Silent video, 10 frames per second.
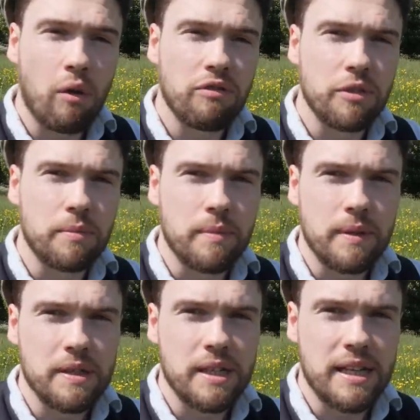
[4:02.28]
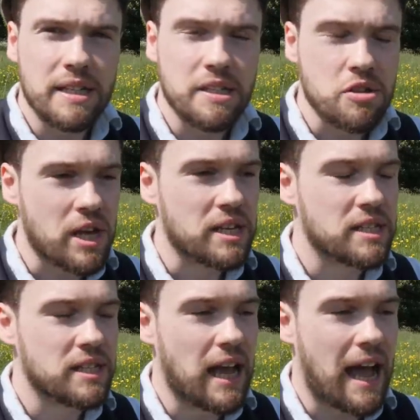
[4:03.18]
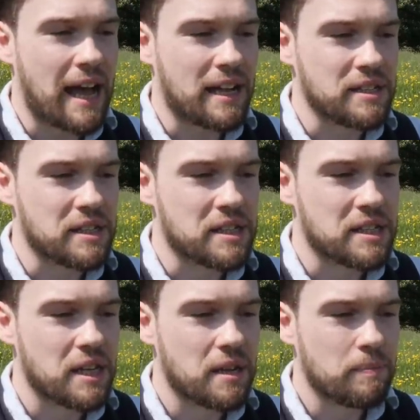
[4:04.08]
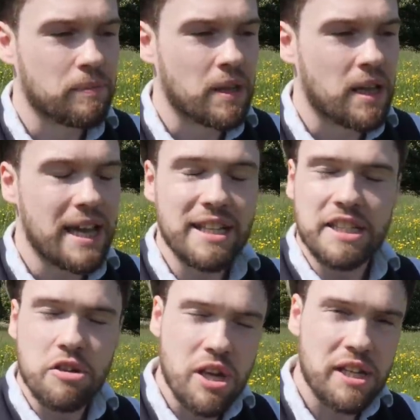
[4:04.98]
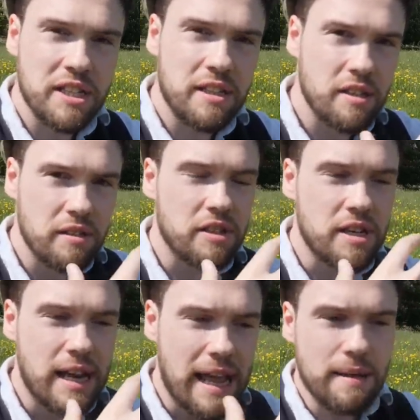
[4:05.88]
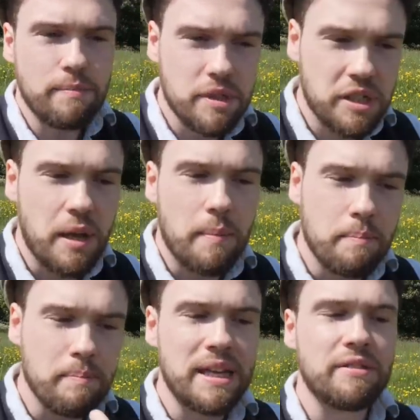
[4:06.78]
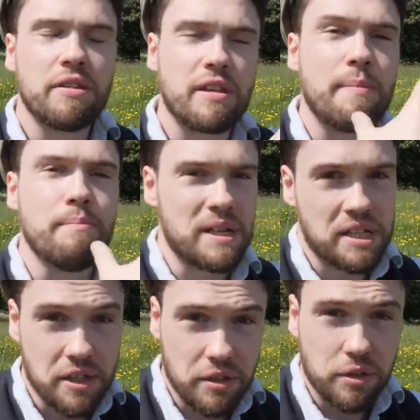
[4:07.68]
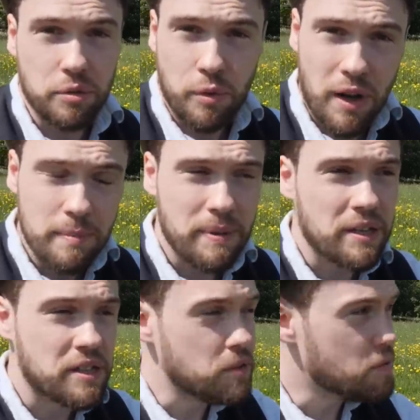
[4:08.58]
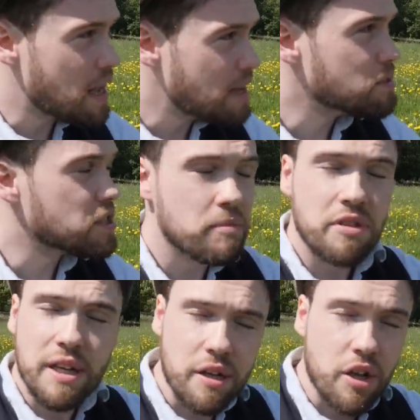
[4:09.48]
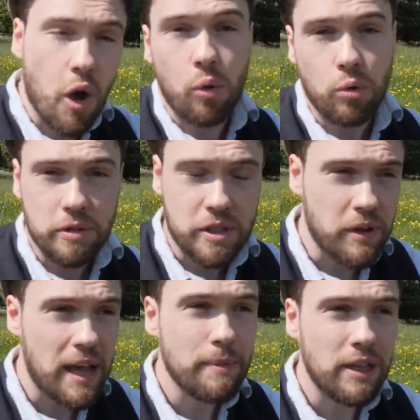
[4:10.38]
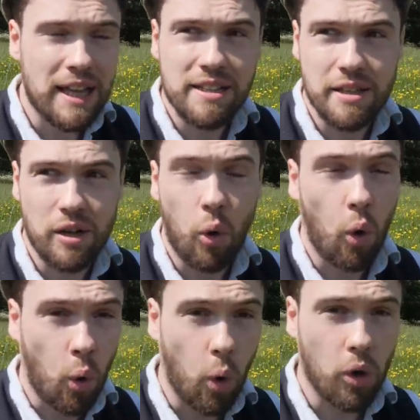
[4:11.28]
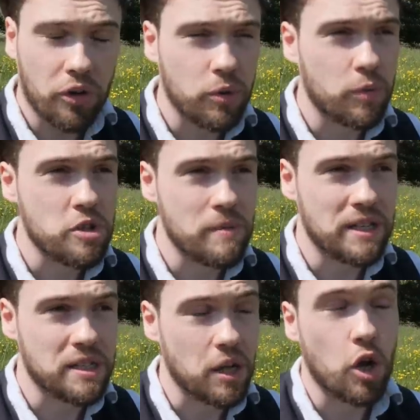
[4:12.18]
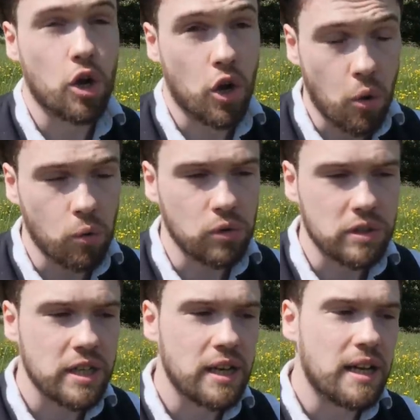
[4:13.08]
of them is suggested as, it's suggested that the names mean that they're mystical, right? Because you name something gold, you name a letter or, which means gold,